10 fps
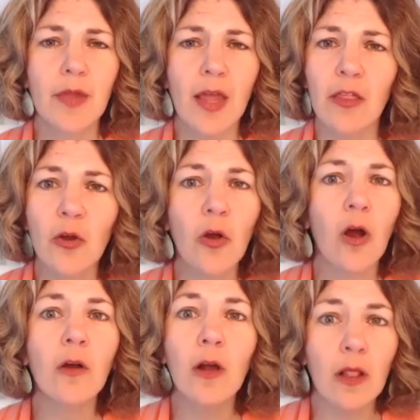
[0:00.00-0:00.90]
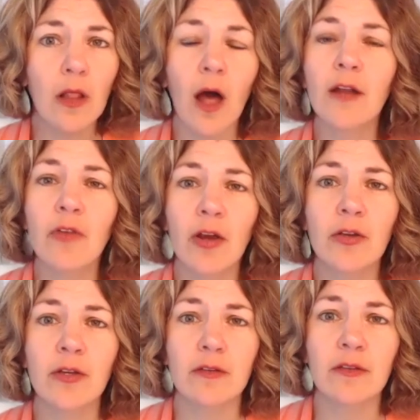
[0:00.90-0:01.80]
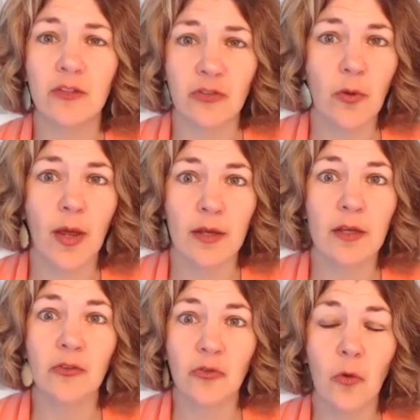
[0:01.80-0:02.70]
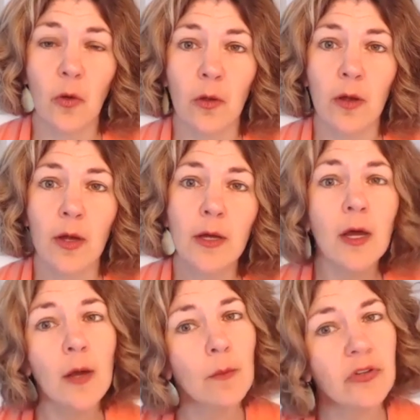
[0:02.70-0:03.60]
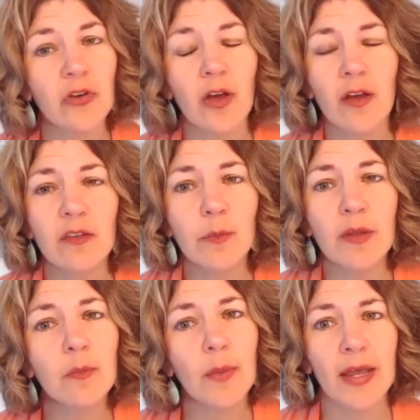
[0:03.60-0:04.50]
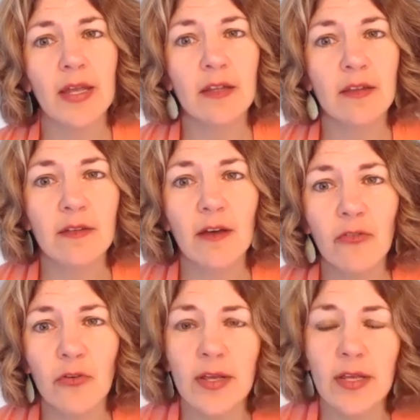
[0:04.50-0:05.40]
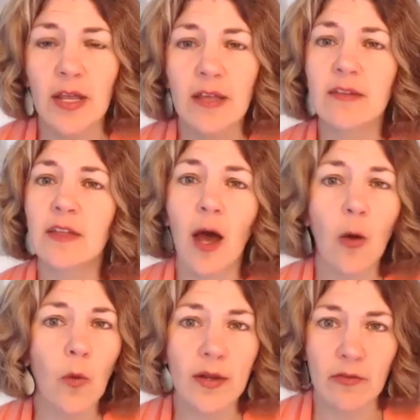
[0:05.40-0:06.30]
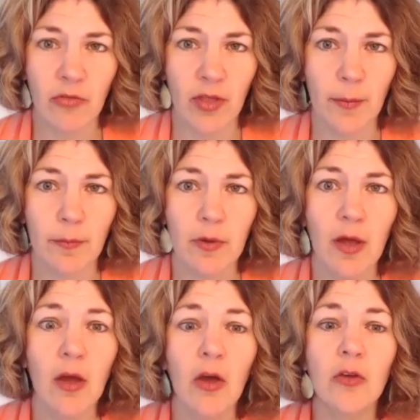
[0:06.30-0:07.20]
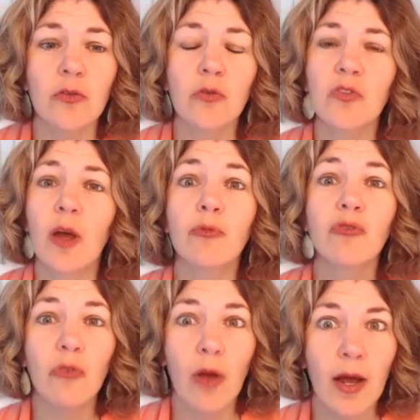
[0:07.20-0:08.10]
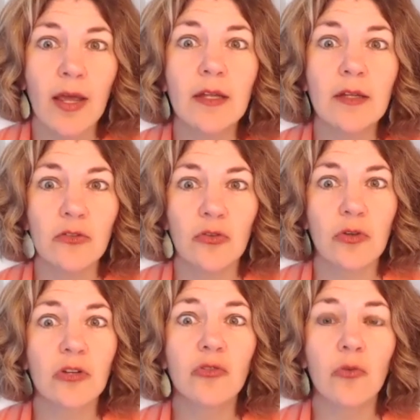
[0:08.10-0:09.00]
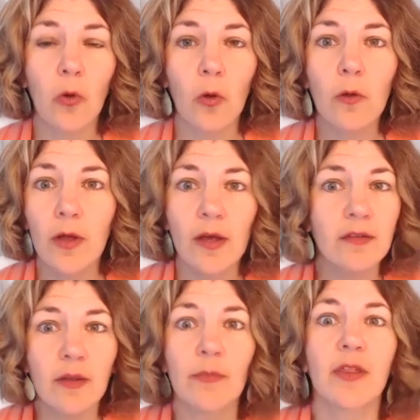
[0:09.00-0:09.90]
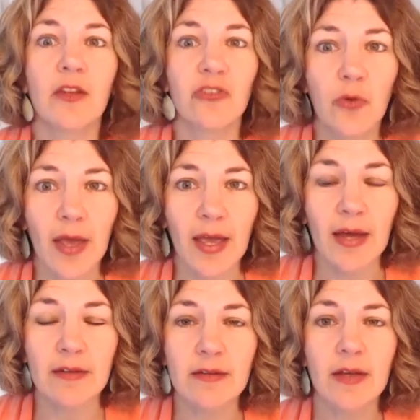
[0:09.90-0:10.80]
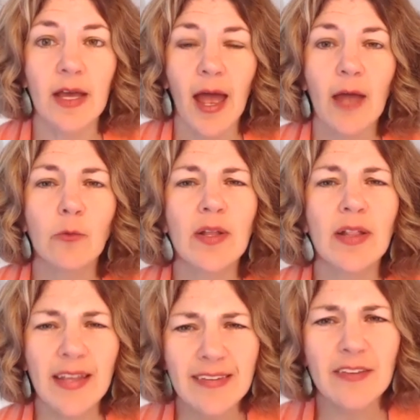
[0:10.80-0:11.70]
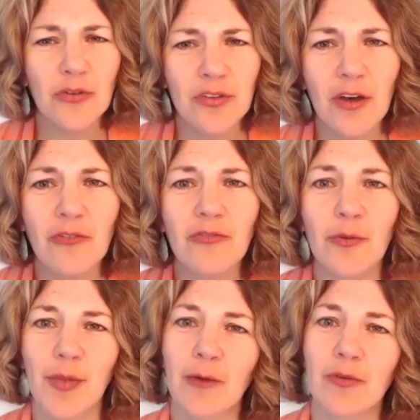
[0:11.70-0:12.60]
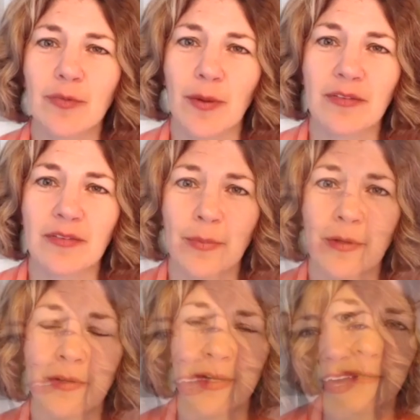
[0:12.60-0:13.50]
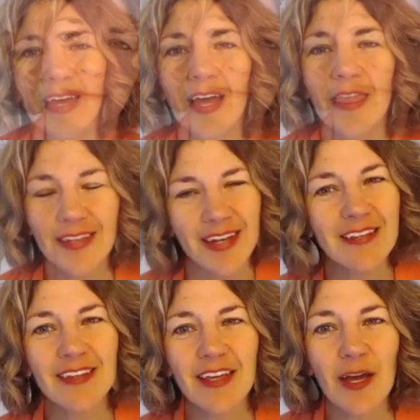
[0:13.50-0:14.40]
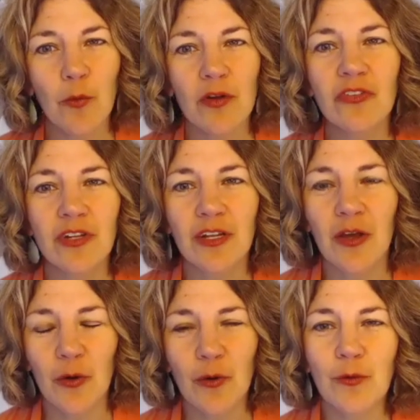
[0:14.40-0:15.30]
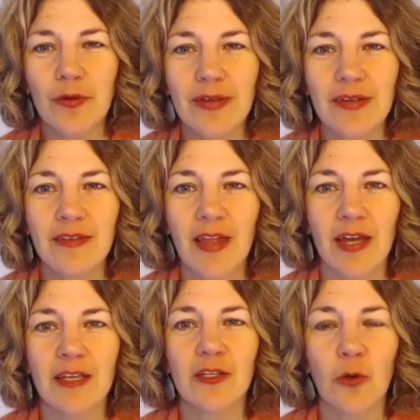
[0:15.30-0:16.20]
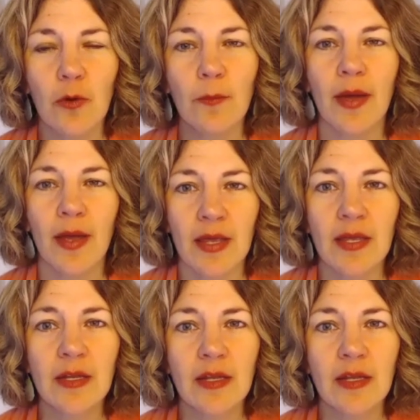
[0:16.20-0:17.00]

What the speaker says: There are a lot of areas that you can control, but your husband's pain and suffering is not one of them. So stop trying to control something that you can't and release yourself from that responsibility. The next thing I want you to know is that your pain